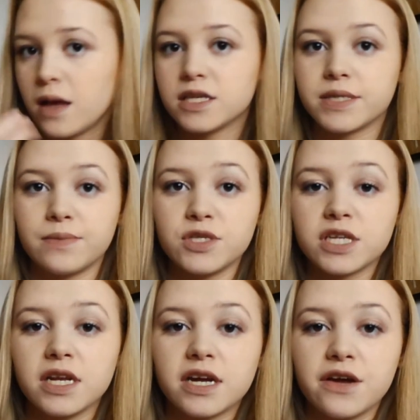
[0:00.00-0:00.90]
So I'm just
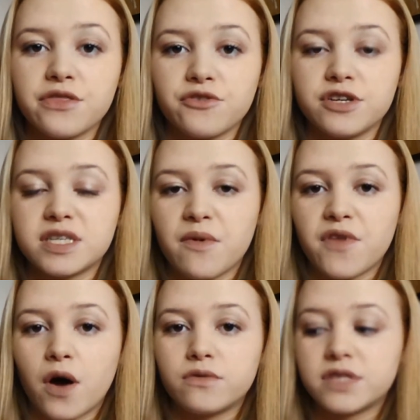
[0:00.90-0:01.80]
going to go through some of
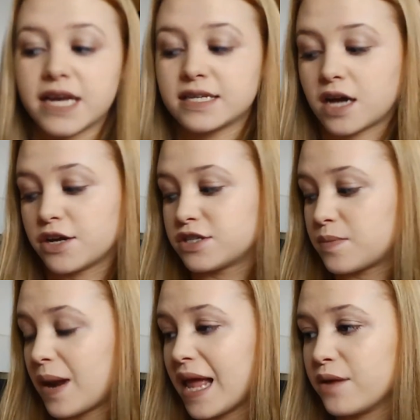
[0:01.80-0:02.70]
the old things I used to
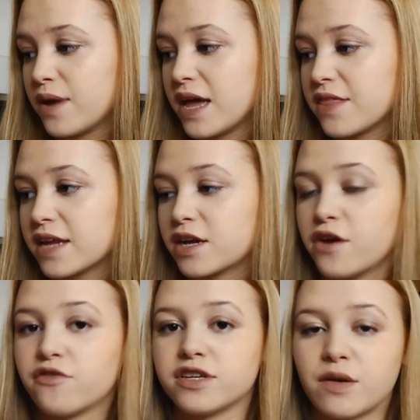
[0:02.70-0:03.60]
play with and go
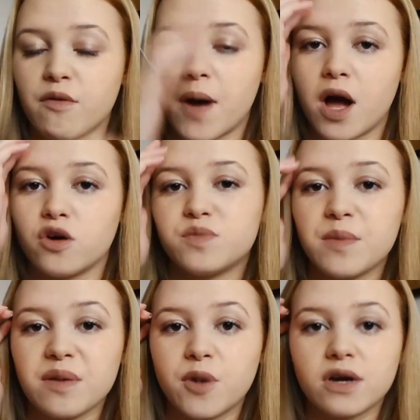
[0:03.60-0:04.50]
through some of my old
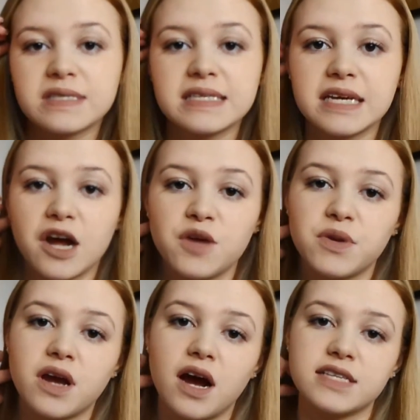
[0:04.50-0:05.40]
memory boxes, and I hope
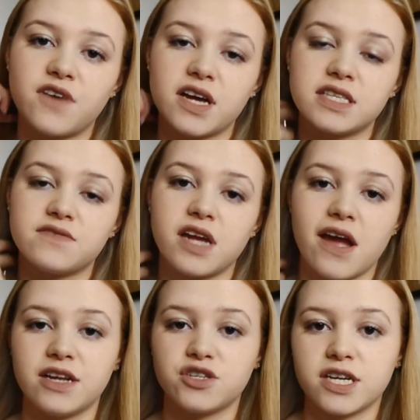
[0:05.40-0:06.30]
you guys find this video
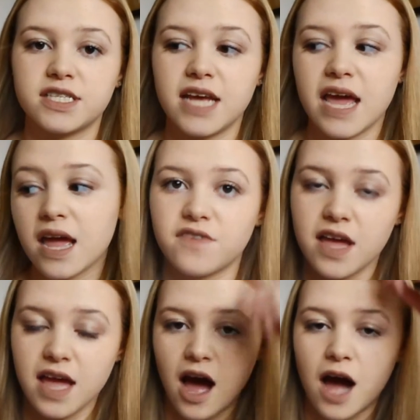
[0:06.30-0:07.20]
interesting.
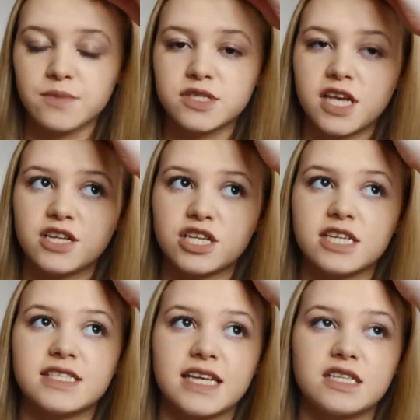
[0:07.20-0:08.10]
I'm such a
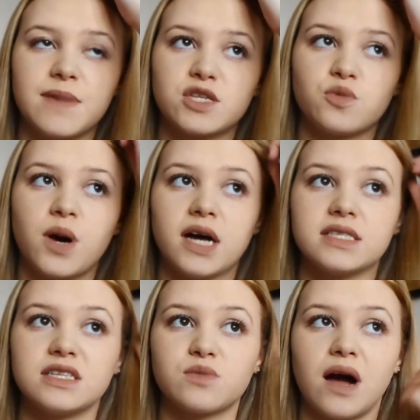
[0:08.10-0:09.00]
sentimental
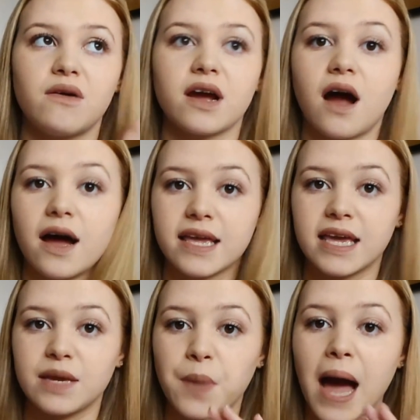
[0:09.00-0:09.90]
person as well, like I
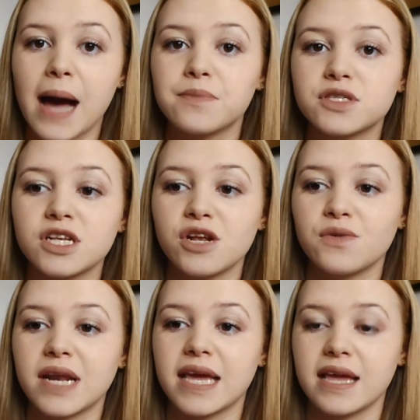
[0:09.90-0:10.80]
keep
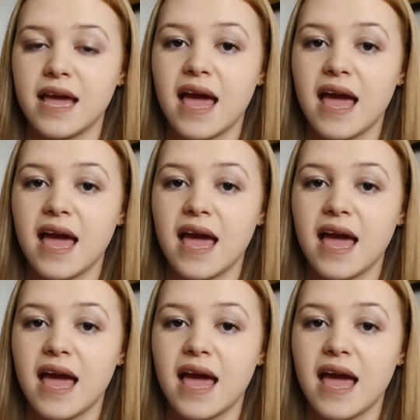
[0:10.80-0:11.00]
absolutely